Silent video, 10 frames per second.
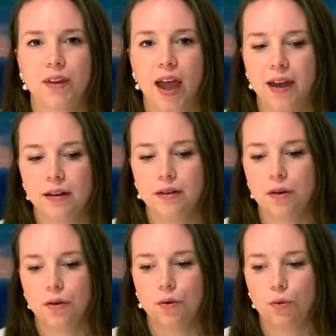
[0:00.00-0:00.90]
and
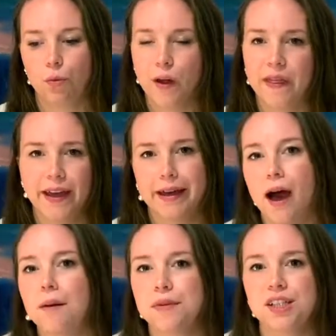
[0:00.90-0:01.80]
when they
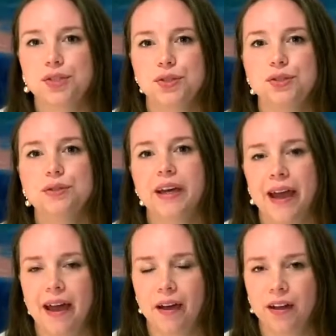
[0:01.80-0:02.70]
come into
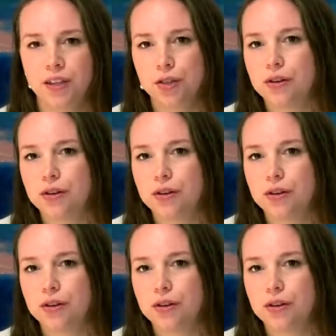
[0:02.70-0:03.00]
in your